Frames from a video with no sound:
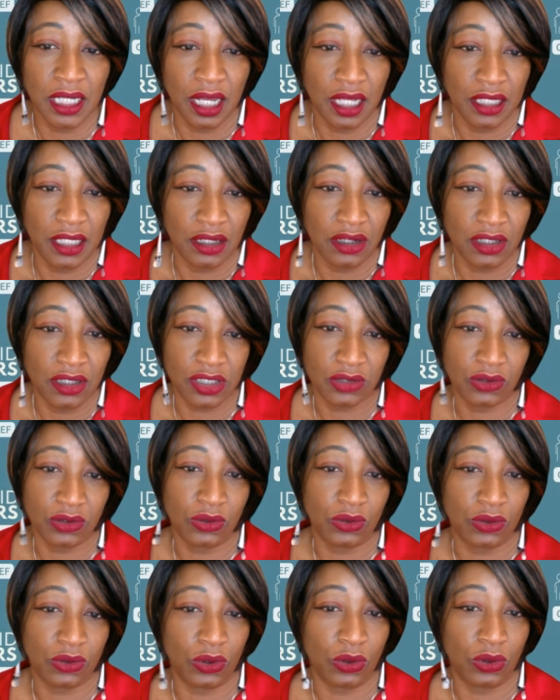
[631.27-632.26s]
An
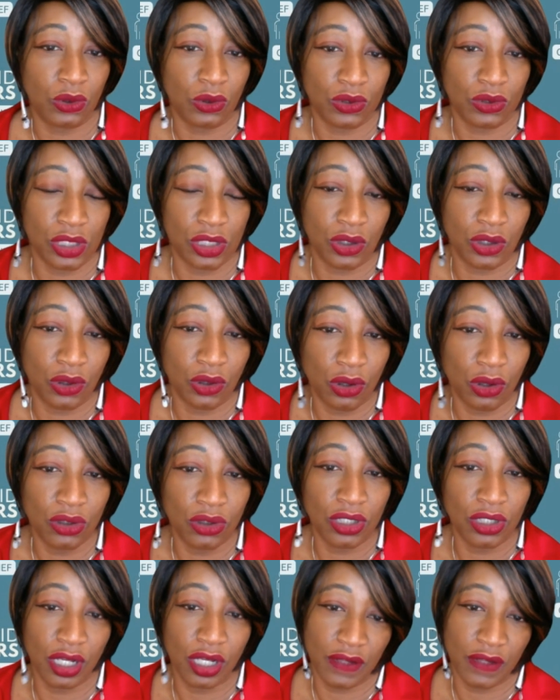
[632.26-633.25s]
article called
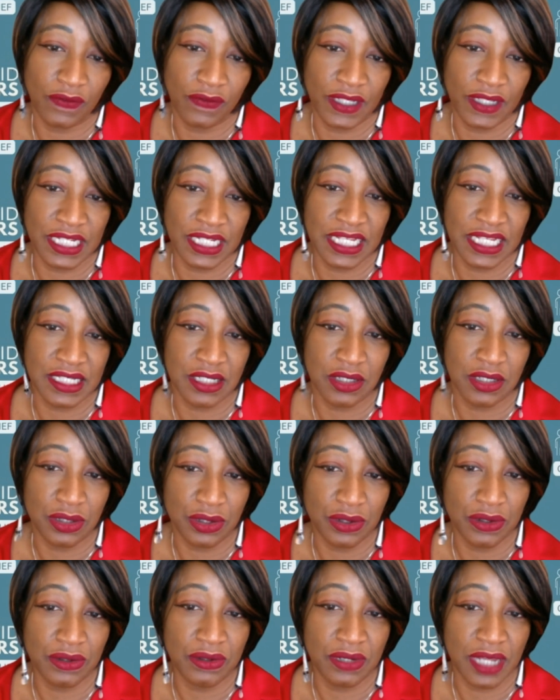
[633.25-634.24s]
Long COVID is a
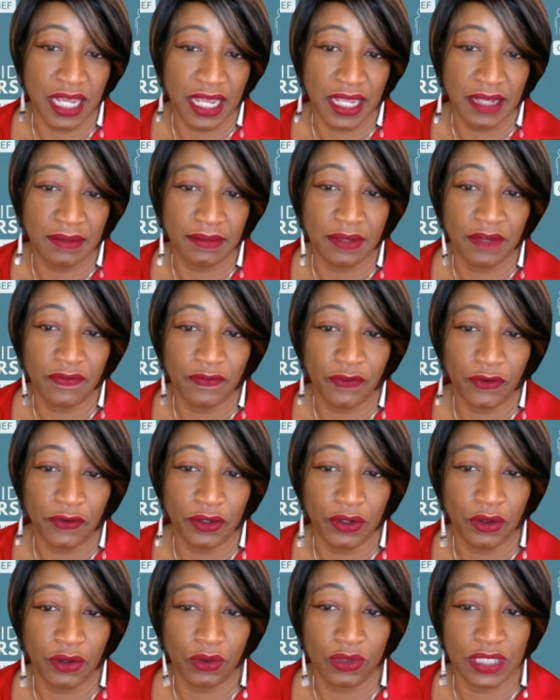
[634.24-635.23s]
New Name for
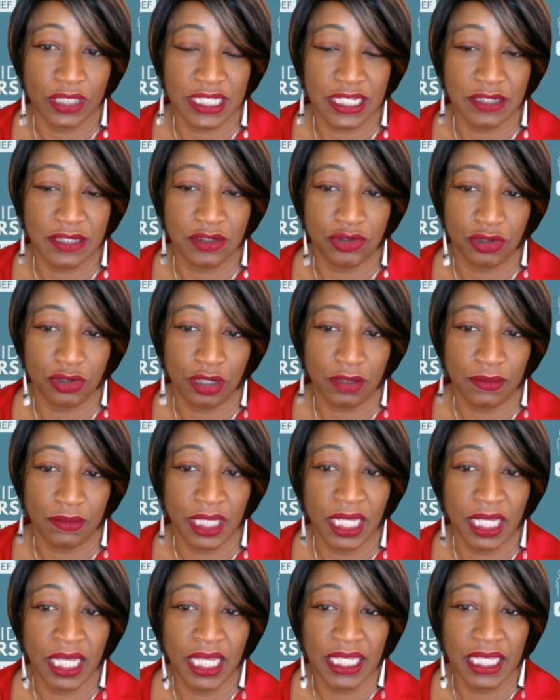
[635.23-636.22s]
an Old Syndrome
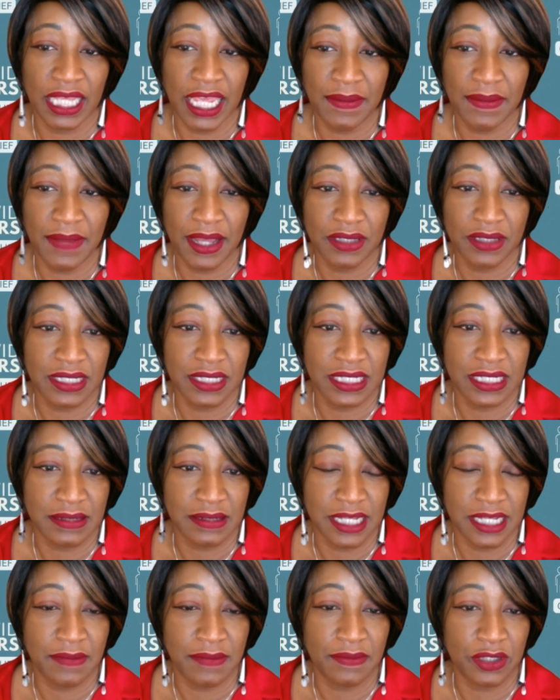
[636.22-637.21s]
came out in
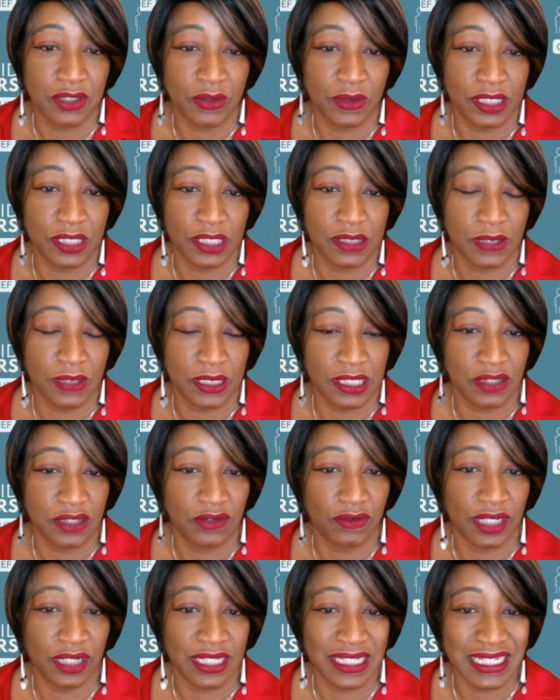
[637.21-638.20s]
September
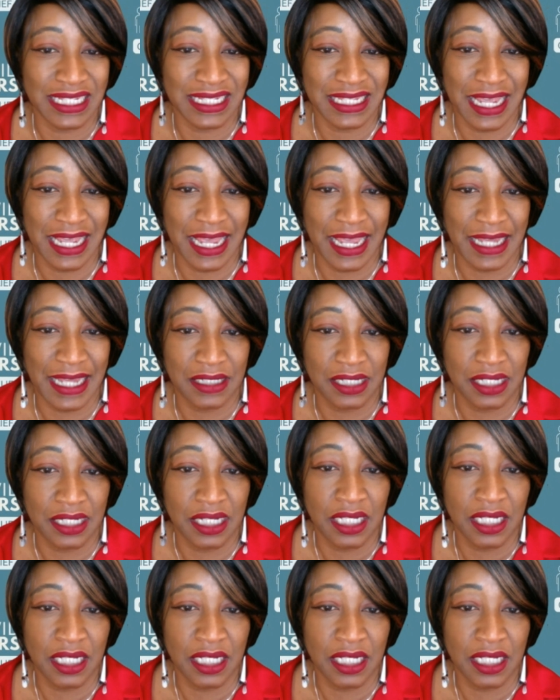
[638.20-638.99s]
2023 in Stat.